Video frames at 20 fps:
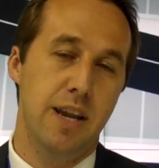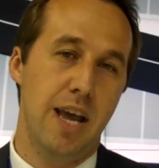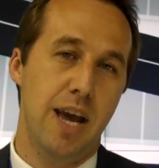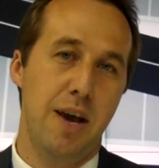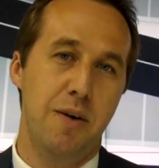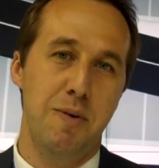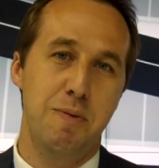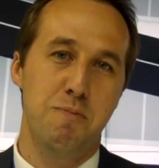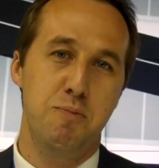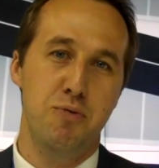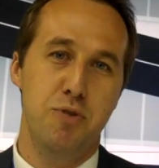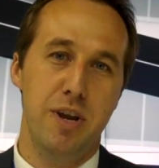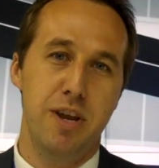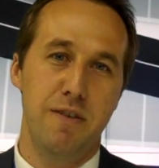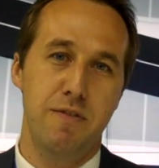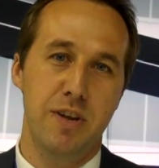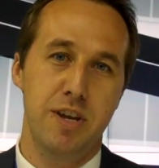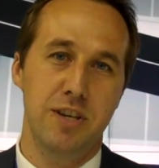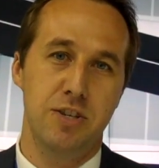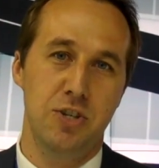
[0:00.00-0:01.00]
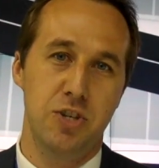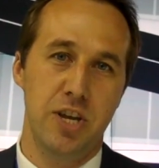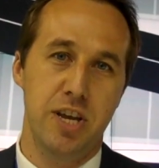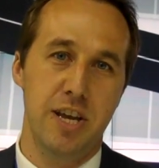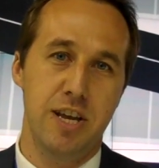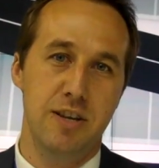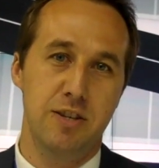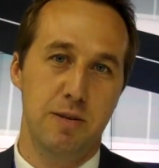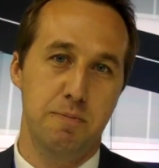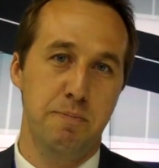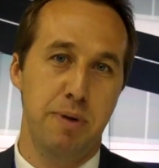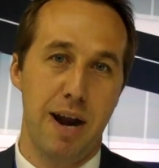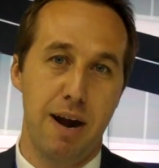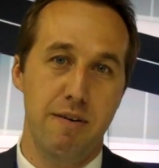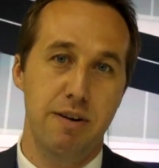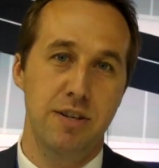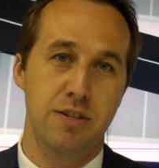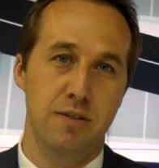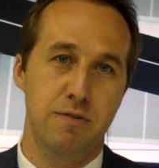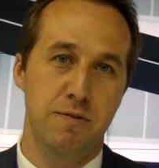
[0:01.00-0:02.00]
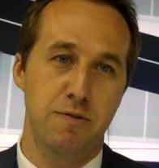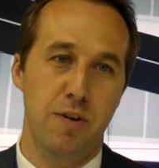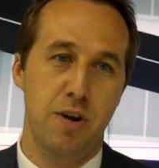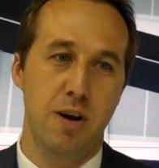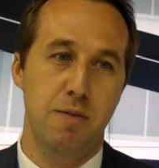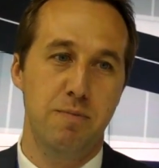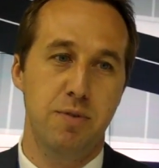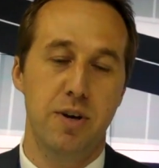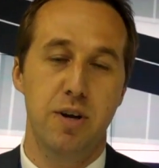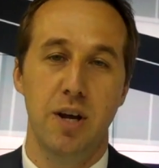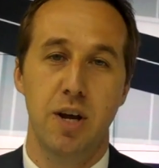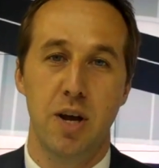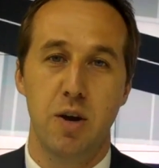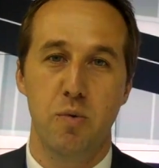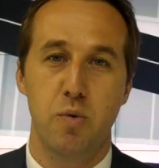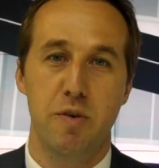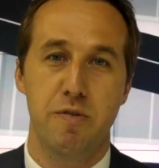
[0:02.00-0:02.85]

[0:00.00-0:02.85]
Now, in previous years at Paris and Farnborough,